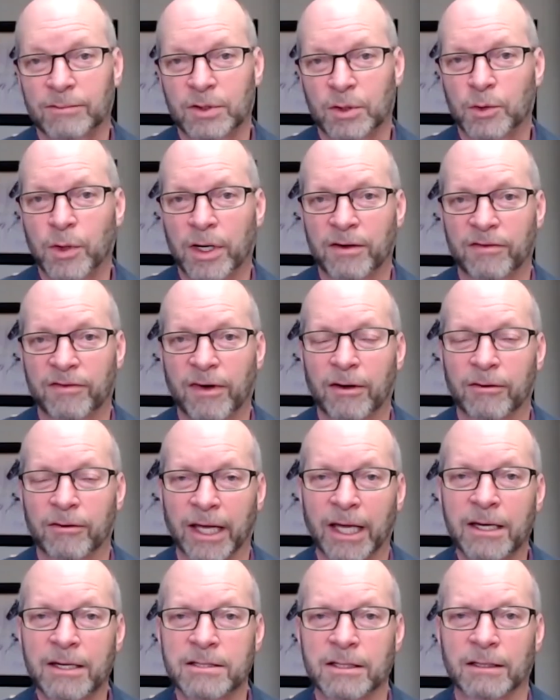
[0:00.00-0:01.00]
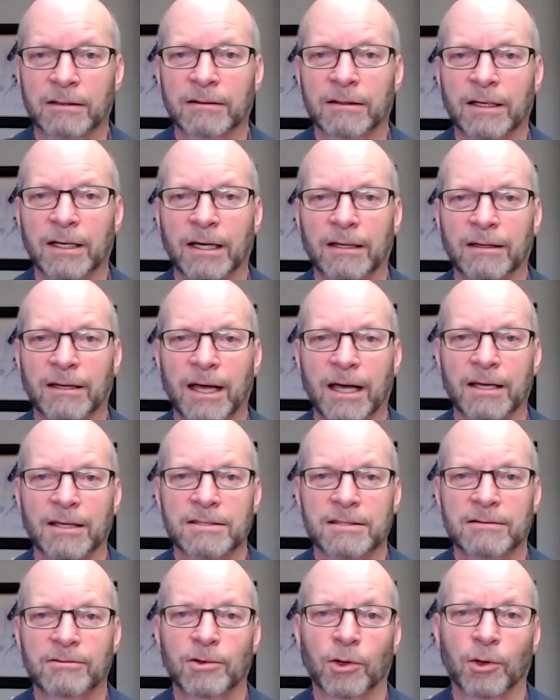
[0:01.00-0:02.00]
create a foundation, and
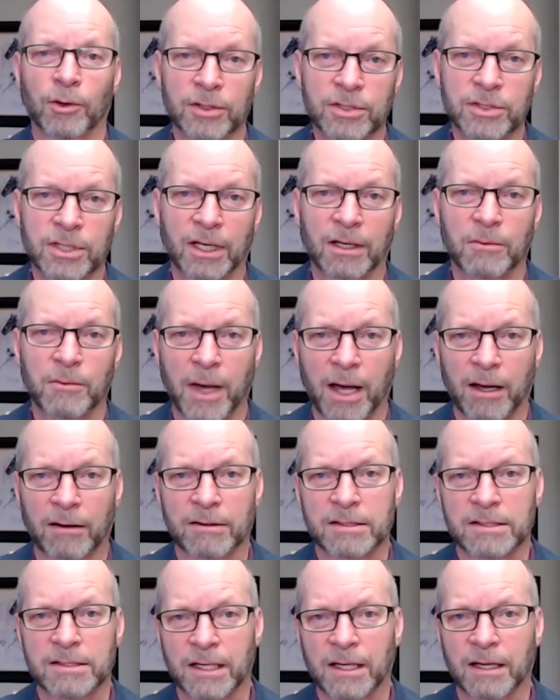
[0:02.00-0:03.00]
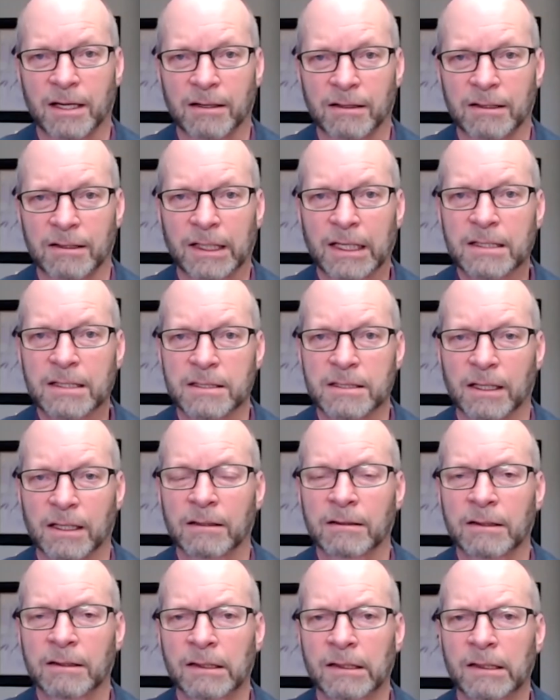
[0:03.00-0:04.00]
that's nourishing, balancing, and
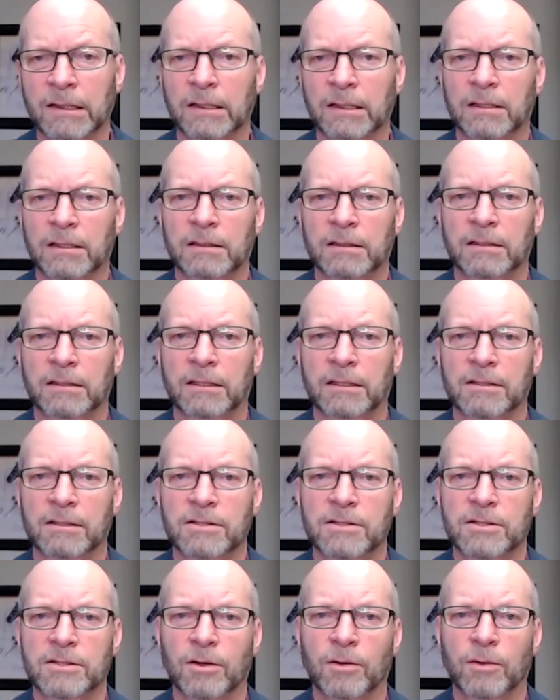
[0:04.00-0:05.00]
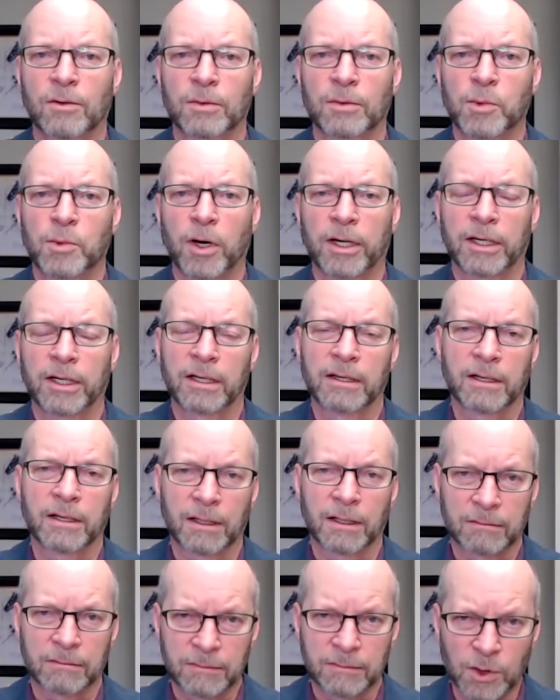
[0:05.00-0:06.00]
cleansing. And so it brought in
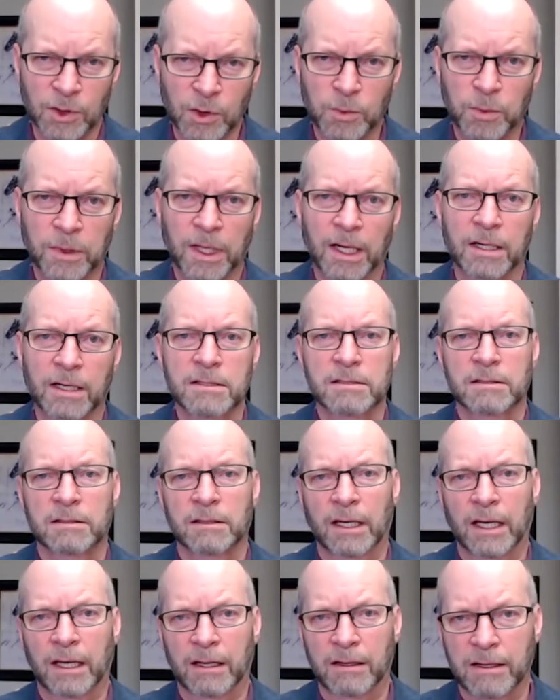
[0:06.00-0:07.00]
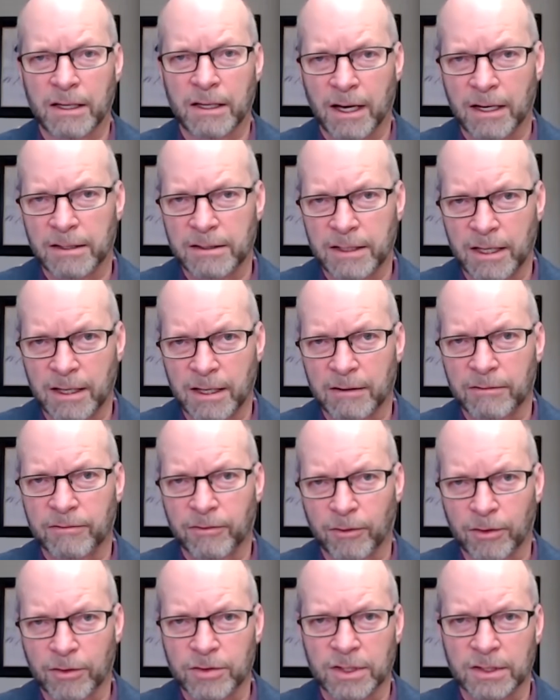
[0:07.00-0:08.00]
the New Plus and the idea of
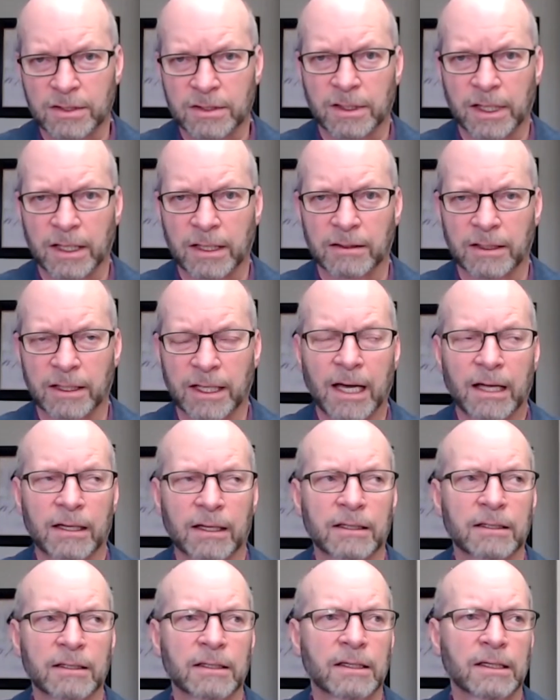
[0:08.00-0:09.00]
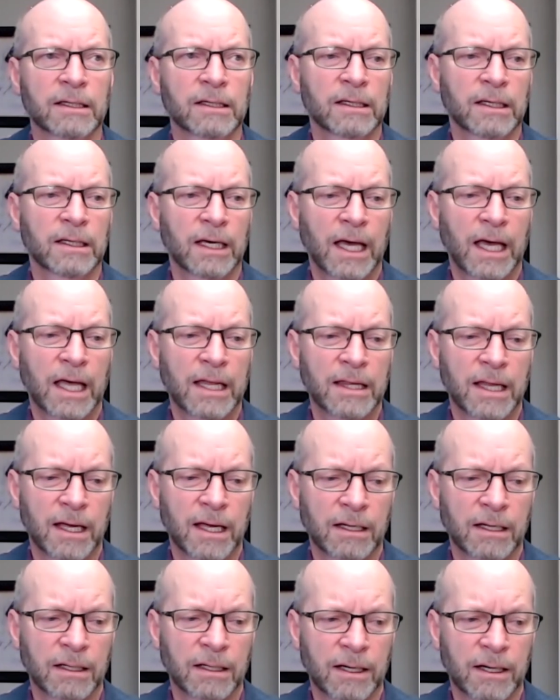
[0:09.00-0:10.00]
Fortune, Delight, and Cali. And
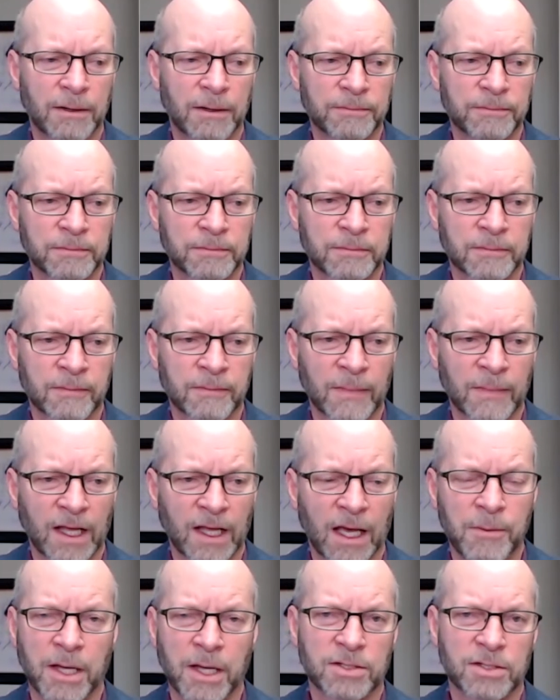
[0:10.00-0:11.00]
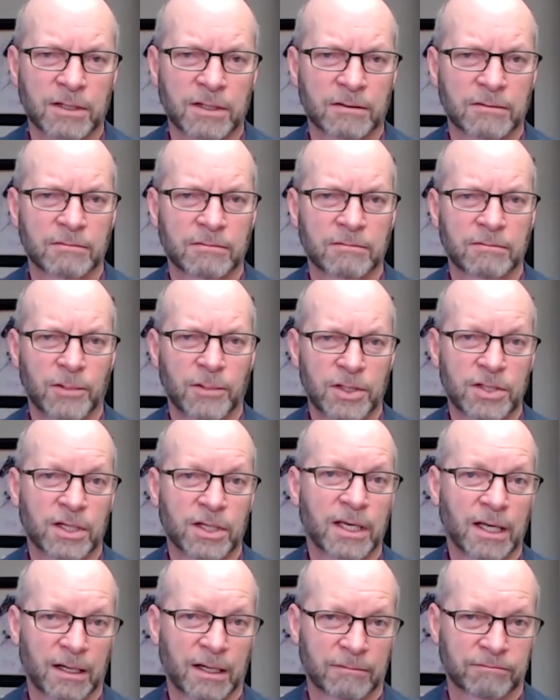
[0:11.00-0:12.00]
then I mentioned we
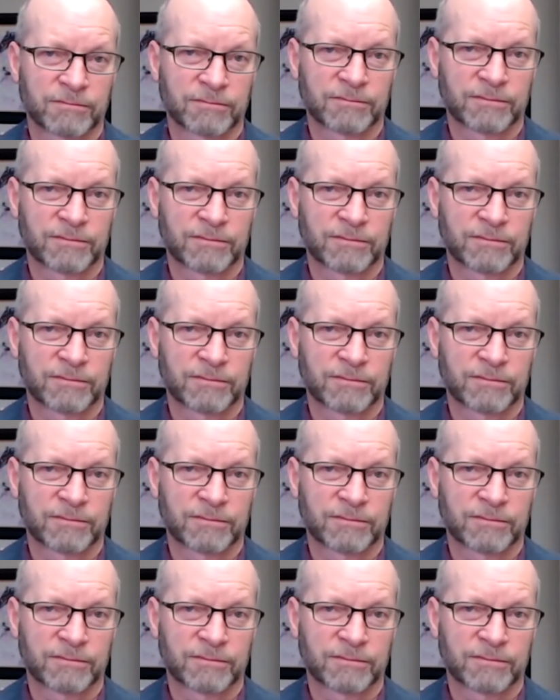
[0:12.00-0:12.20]
should get a